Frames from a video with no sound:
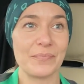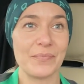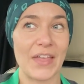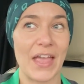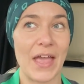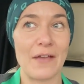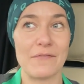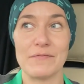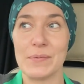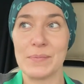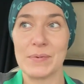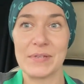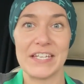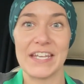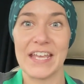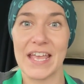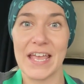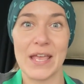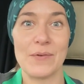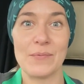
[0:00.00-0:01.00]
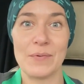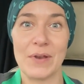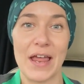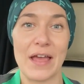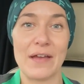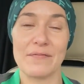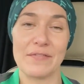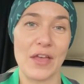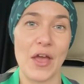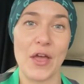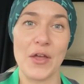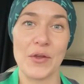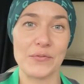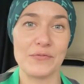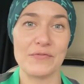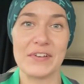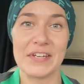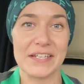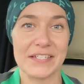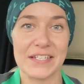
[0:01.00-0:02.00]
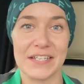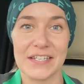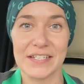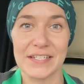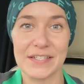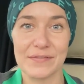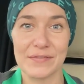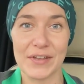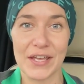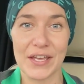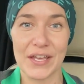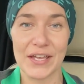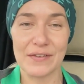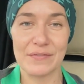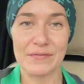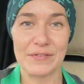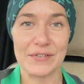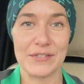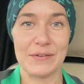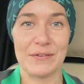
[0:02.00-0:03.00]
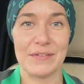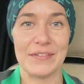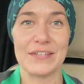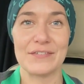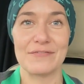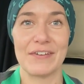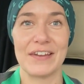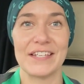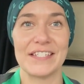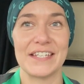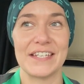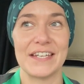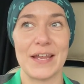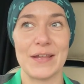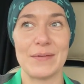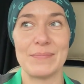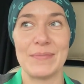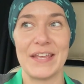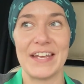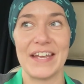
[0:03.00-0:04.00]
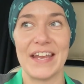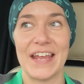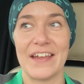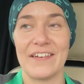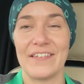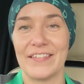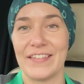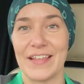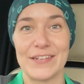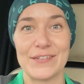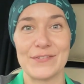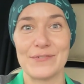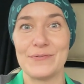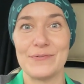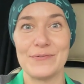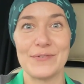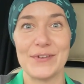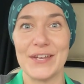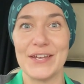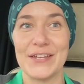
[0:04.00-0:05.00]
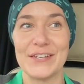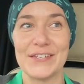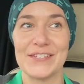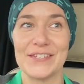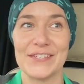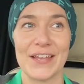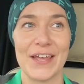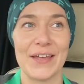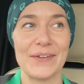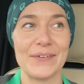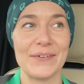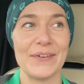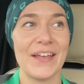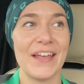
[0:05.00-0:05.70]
everybody here will have their own reasons for doing this race today and being here, and that's all good. So